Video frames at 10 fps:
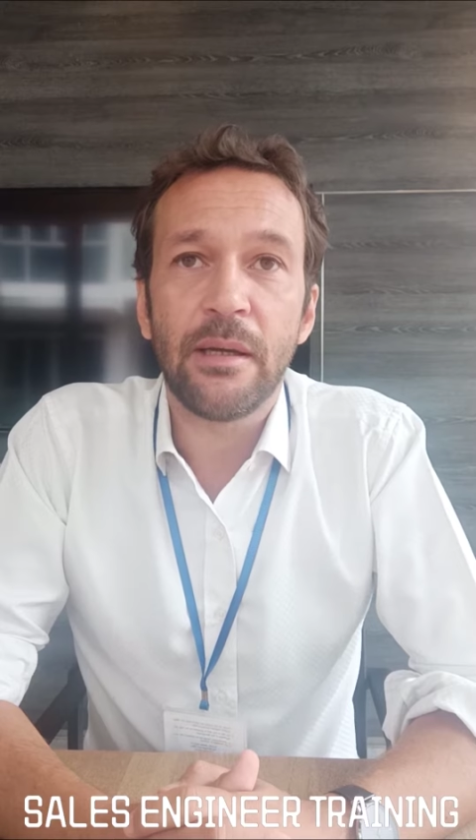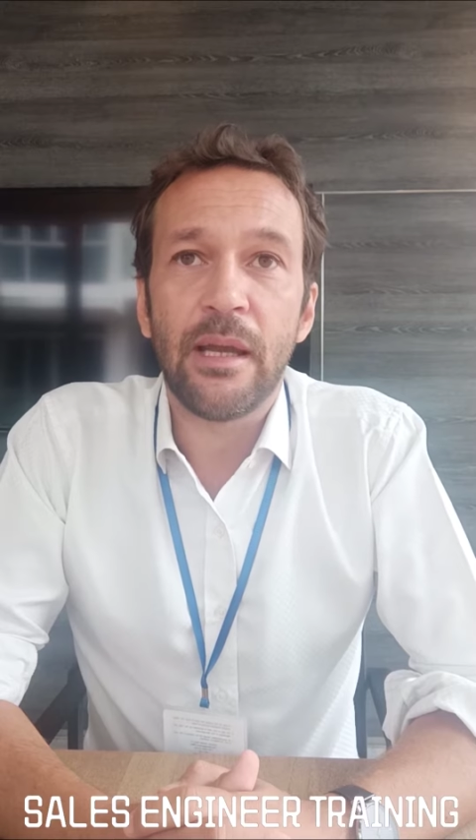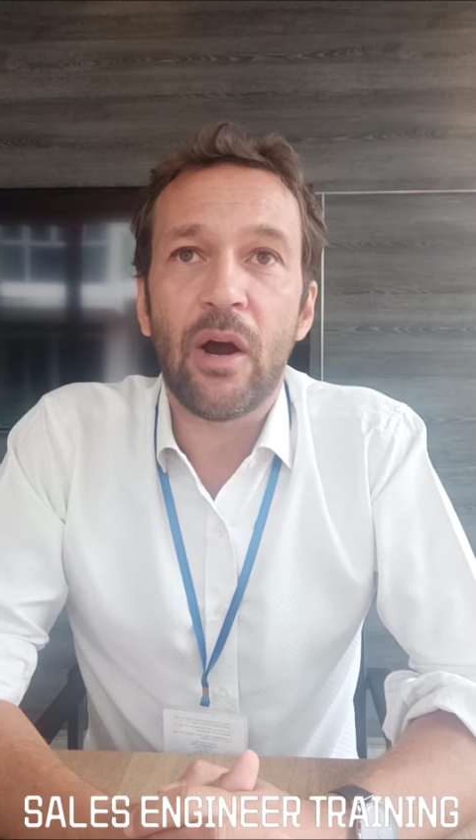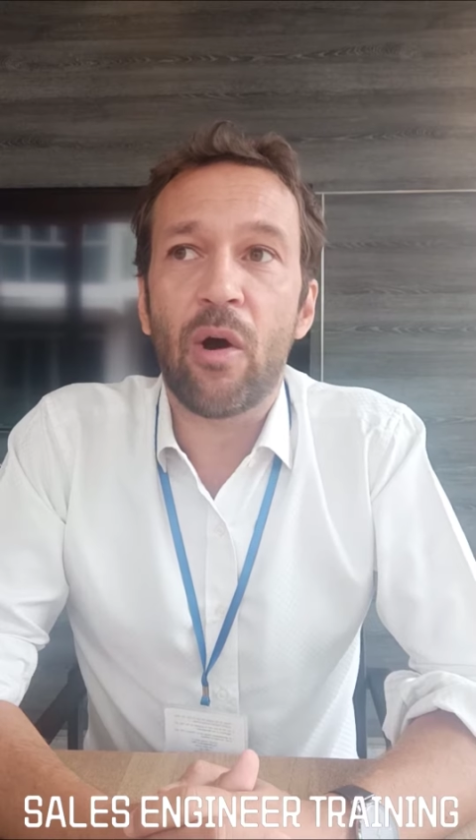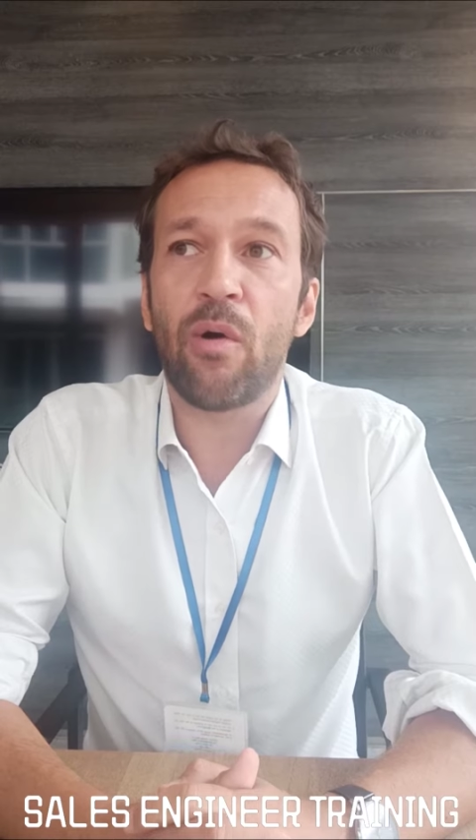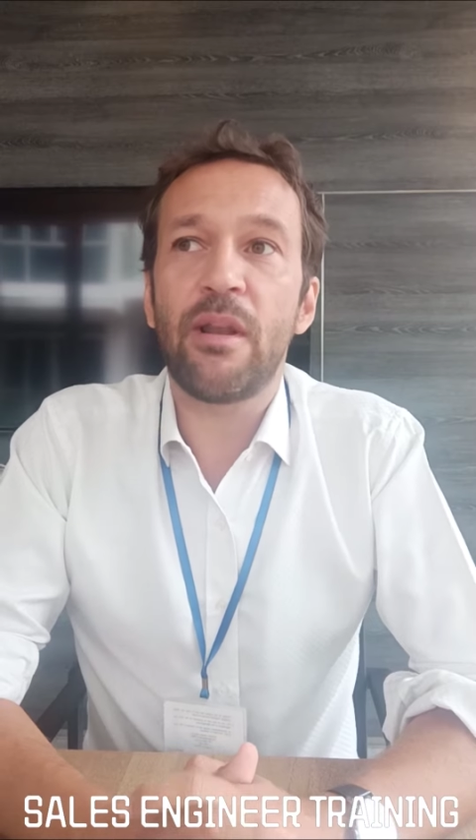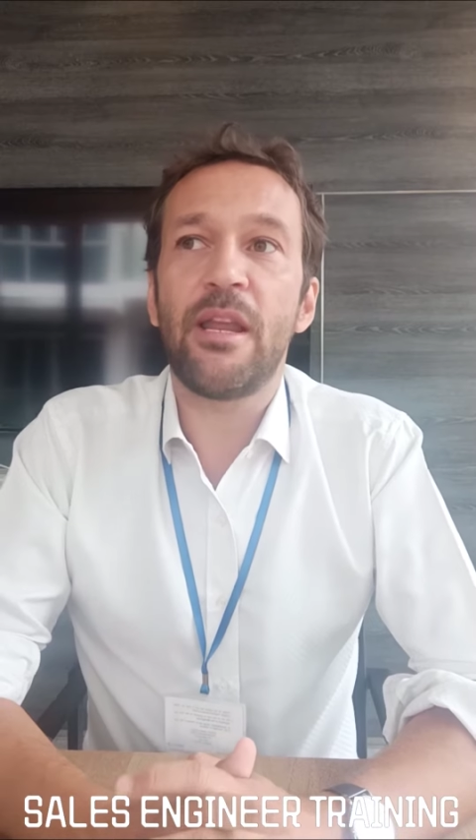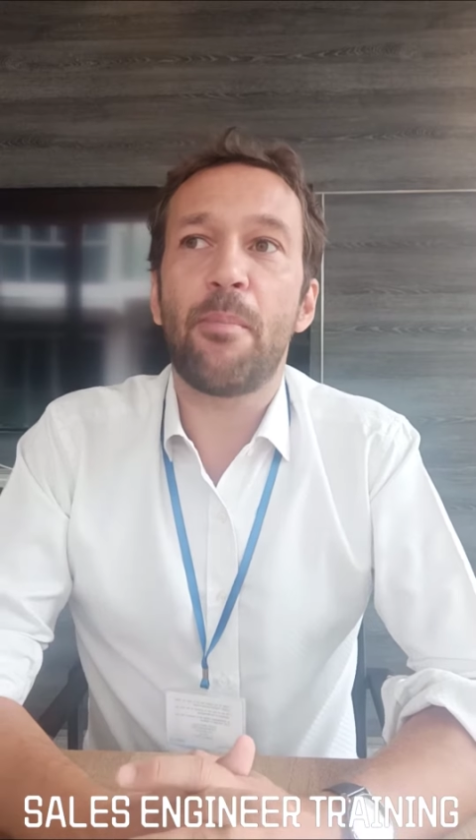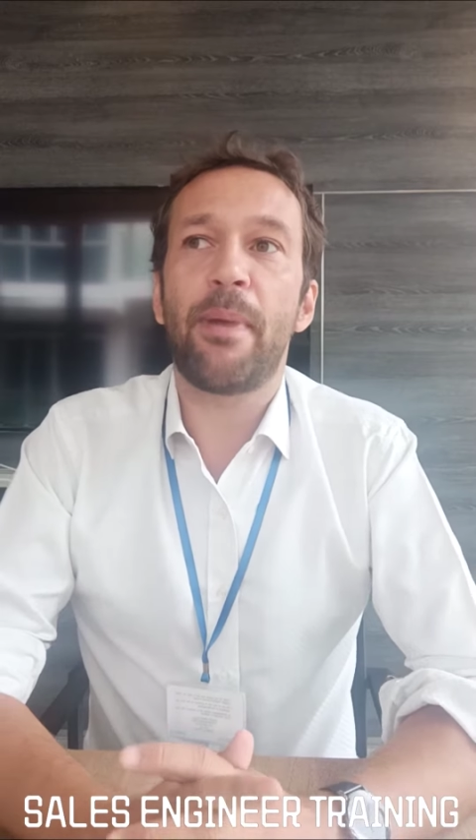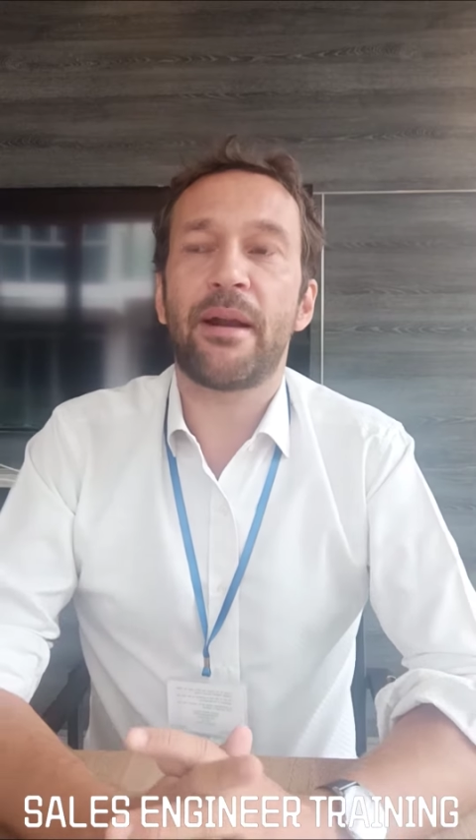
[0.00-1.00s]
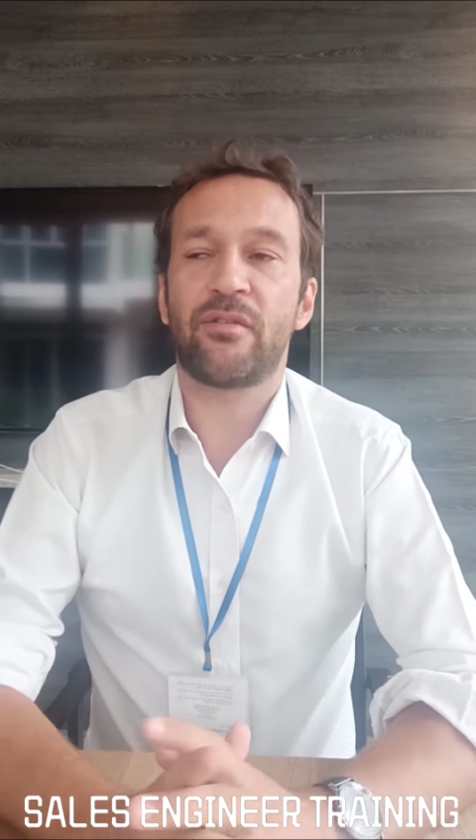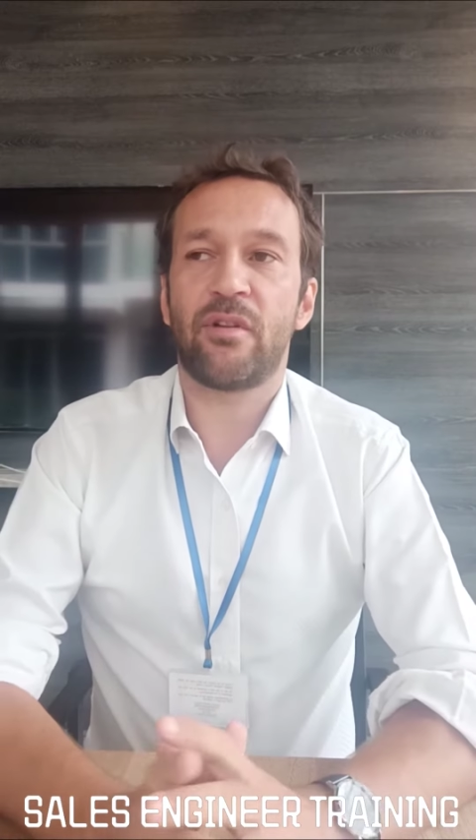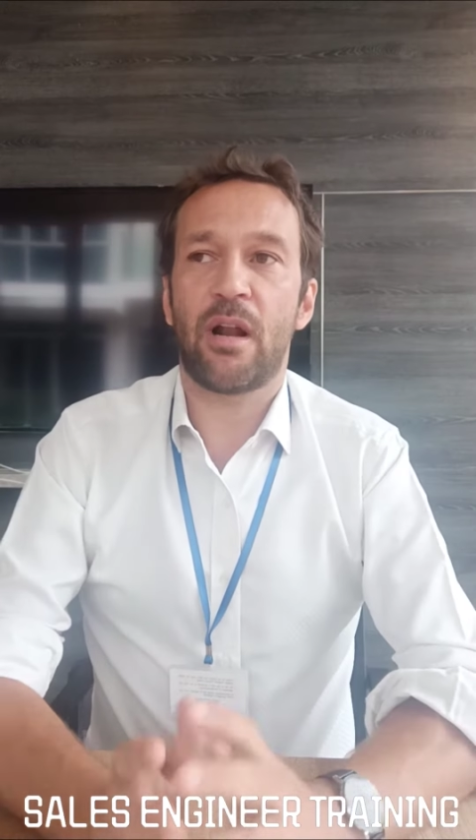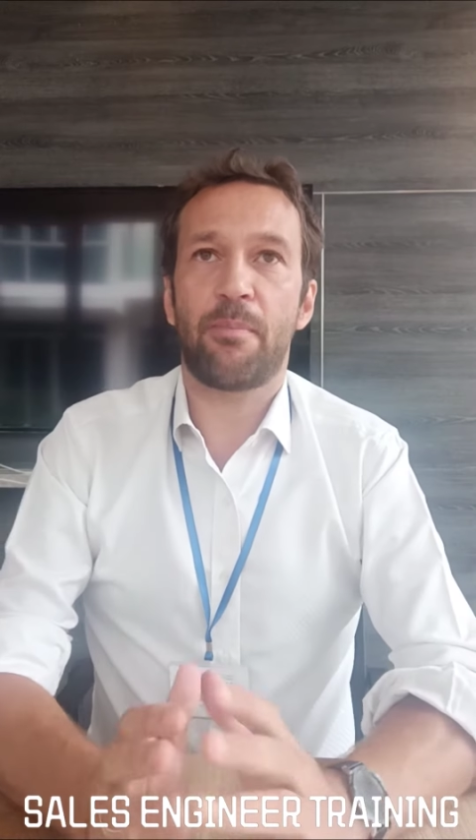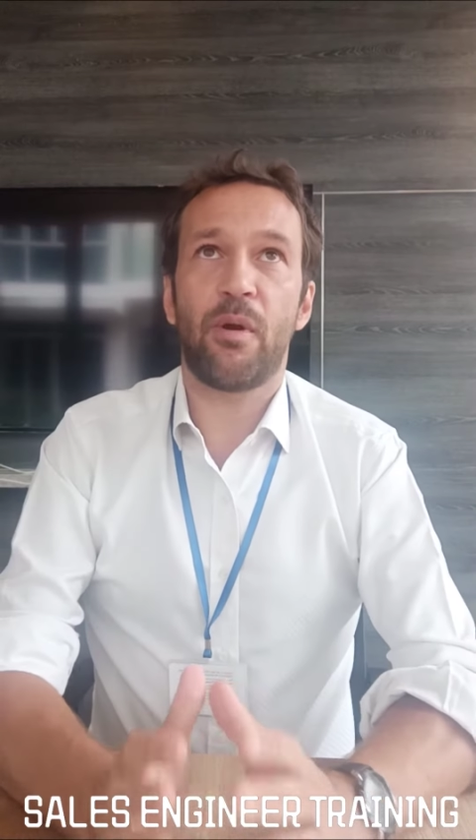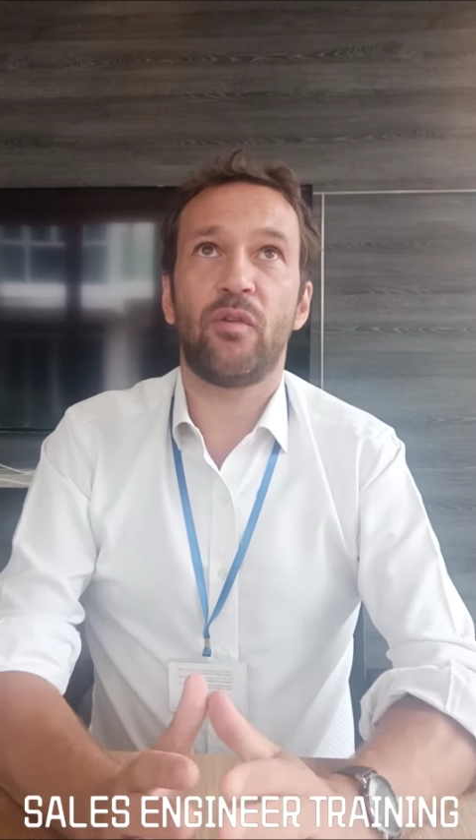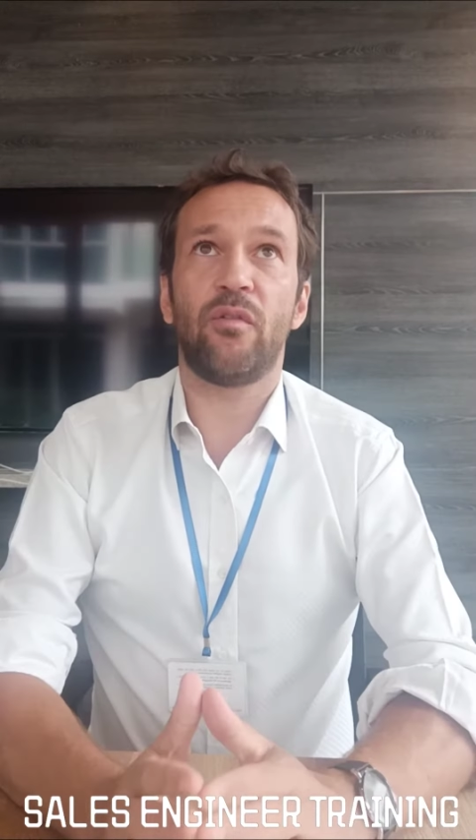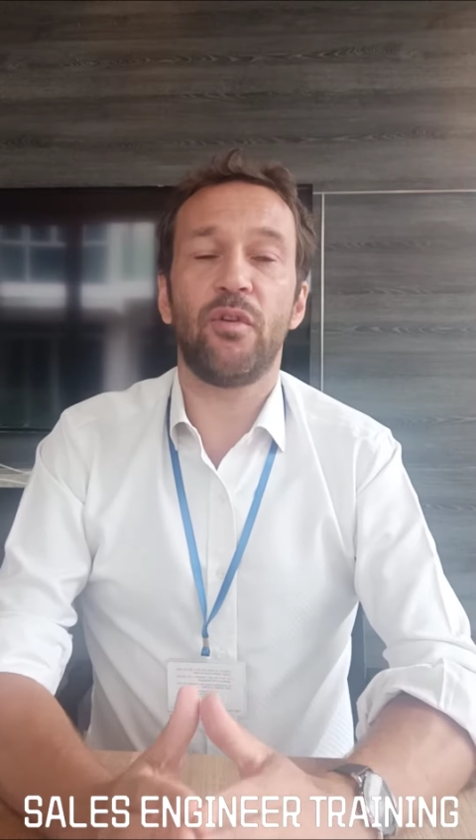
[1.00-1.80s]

only a personal point of view,